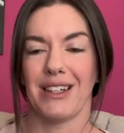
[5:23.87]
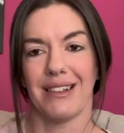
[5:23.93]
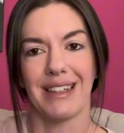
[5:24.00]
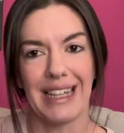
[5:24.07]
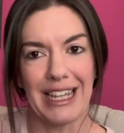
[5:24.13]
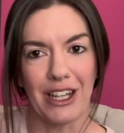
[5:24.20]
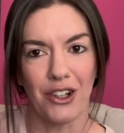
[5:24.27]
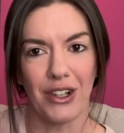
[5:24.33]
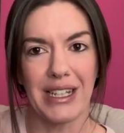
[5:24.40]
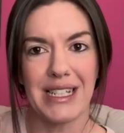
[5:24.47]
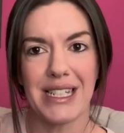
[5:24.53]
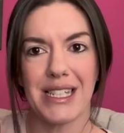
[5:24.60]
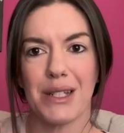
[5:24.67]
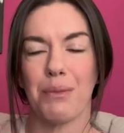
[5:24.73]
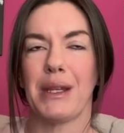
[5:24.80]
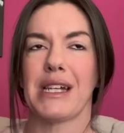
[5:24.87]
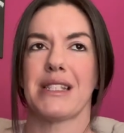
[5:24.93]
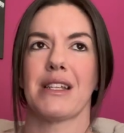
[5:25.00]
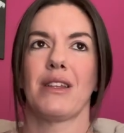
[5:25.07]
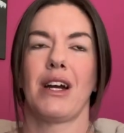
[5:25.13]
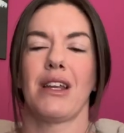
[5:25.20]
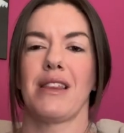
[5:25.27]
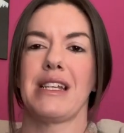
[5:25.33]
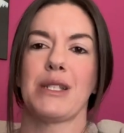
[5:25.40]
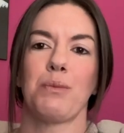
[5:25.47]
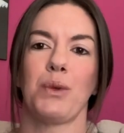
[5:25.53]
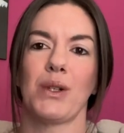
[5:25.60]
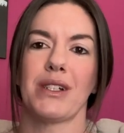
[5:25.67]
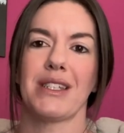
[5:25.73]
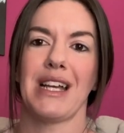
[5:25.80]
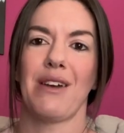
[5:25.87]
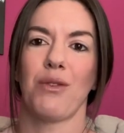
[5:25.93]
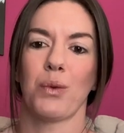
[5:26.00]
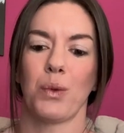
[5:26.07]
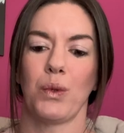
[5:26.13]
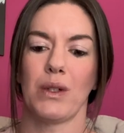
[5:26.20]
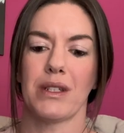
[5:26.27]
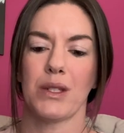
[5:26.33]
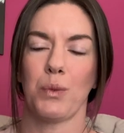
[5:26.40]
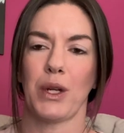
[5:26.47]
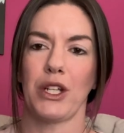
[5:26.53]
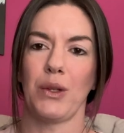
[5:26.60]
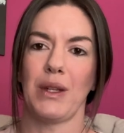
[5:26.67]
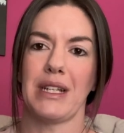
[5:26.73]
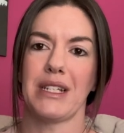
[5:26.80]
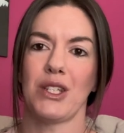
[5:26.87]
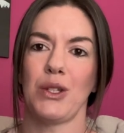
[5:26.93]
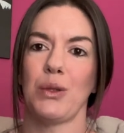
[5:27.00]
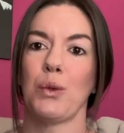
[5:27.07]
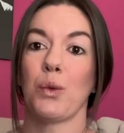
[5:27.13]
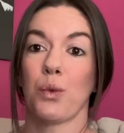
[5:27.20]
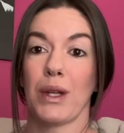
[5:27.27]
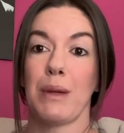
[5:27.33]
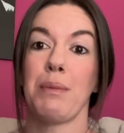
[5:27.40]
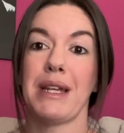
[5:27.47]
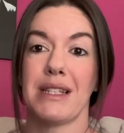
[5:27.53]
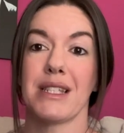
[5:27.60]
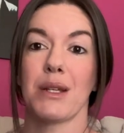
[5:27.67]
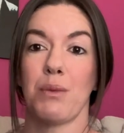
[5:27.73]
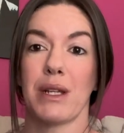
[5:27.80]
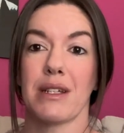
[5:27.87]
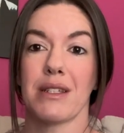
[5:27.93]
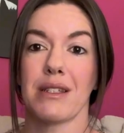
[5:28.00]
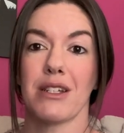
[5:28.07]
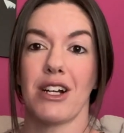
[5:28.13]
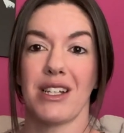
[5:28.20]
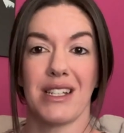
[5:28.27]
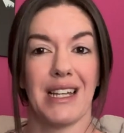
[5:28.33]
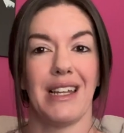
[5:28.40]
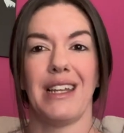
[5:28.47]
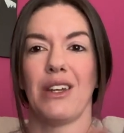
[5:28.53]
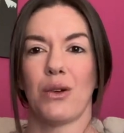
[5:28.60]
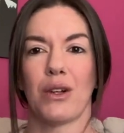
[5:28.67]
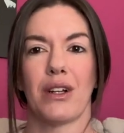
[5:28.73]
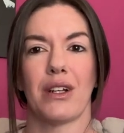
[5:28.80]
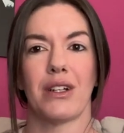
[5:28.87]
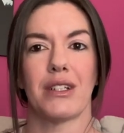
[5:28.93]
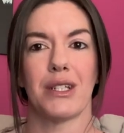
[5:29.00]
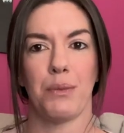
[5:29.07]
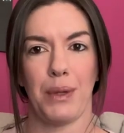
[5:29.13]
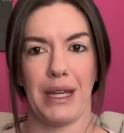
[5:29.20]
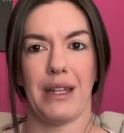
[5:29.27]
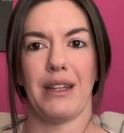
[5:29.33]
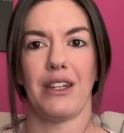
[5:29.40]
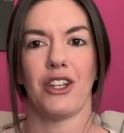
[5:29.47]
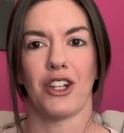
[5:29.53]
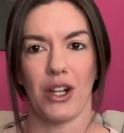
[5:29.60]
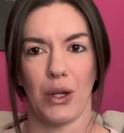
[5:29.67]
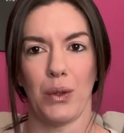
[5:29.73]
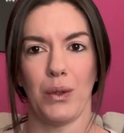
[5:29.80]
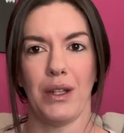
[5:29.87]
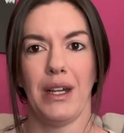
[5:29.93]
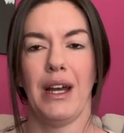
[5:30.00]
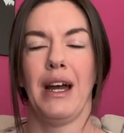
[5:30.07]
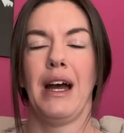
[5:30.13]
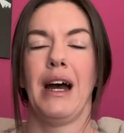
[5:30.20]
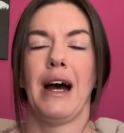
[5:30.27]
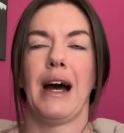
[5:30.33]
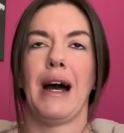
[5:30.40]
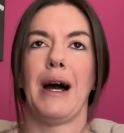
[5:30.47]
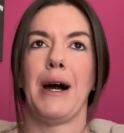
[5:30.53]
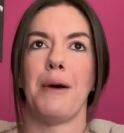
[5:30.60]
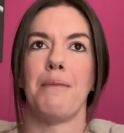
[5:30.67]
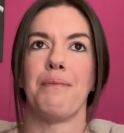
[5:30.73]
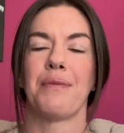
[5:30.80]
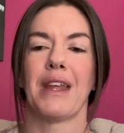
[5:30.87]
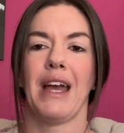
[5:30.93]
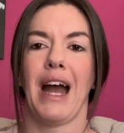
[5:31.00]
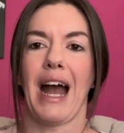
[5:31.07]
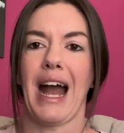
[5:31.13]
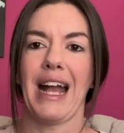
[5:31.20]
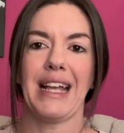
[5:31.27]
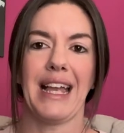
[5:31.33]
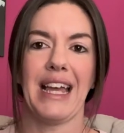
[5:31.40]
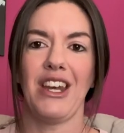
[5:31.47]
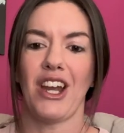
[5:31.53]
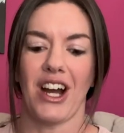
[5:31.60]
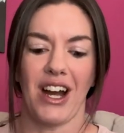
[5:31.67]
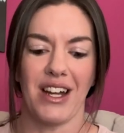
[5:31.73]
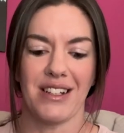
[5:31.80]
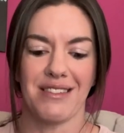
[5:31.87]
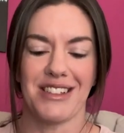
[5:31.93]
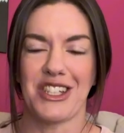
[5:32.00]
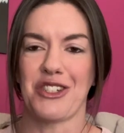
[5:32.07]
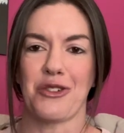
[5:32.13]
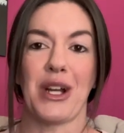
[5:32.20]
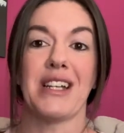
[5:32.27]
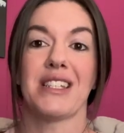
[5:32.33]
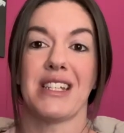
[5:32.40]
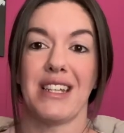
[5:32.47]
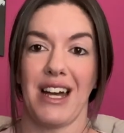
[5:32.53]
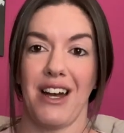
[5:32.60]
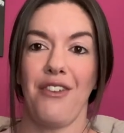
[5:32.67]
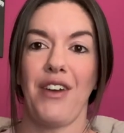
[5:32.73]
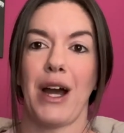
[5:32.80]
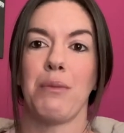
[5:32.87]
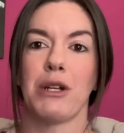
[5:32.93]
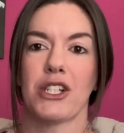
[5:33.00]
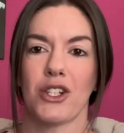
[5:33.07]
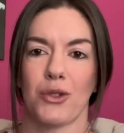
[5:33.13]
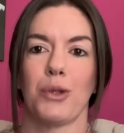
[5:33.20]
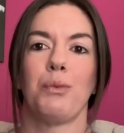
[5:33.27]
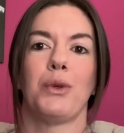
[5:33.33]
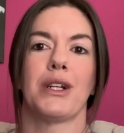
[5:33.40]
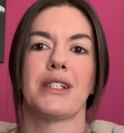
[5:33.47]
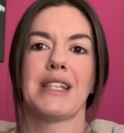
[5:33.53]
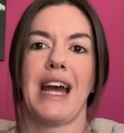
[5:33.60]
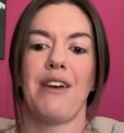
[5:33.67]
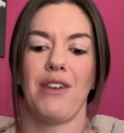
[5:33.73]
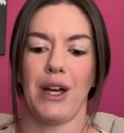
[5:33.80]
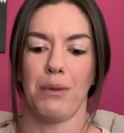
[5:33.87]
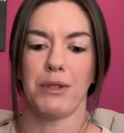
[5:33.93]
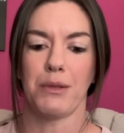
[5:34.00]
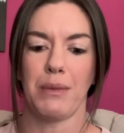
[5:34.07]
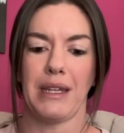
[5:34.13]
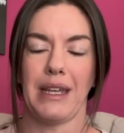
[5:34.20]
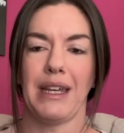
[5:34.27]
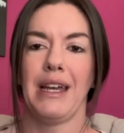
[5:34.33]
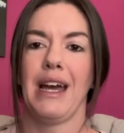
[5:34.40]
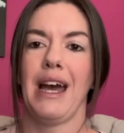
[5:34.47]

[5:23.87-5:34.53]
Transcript: increase, because a lot of these boards have rules where you need to repin someone else's content in order to pin your own. I cannot stress enough how much group boards have helped me.